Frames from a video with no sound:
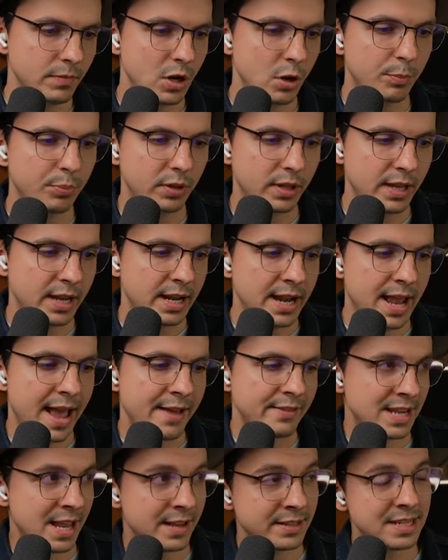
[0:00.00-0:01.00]
you know,
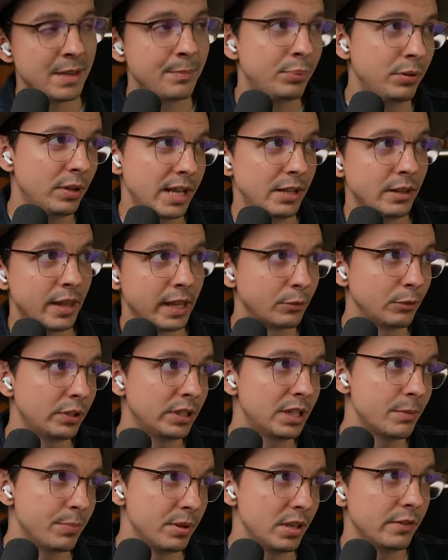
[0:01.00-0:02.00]
has that played like
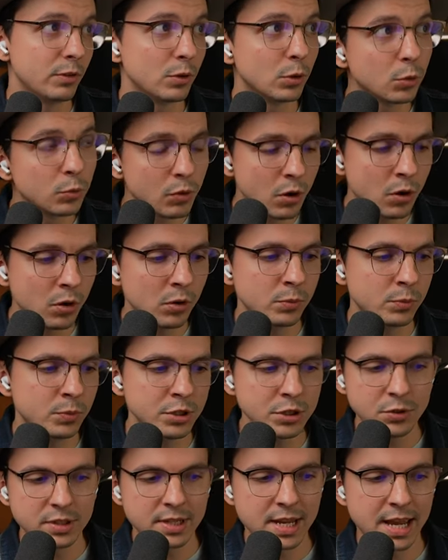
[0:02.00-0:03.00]
really a pivotal role,
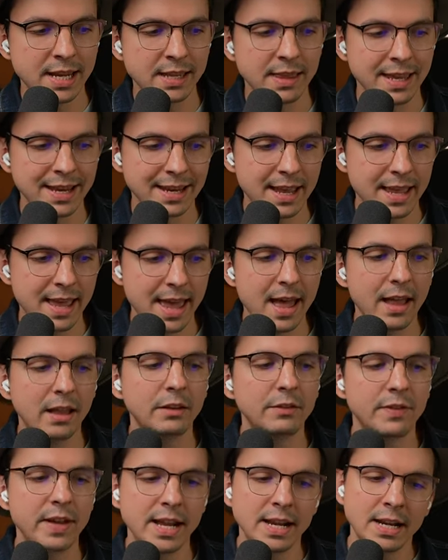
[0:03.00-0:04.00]
would you say, in like
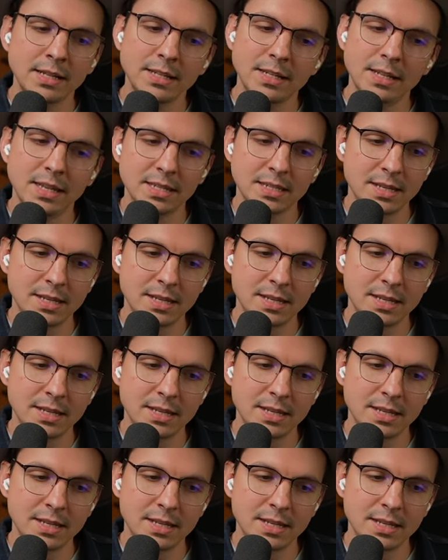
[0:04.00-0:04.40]
elevating to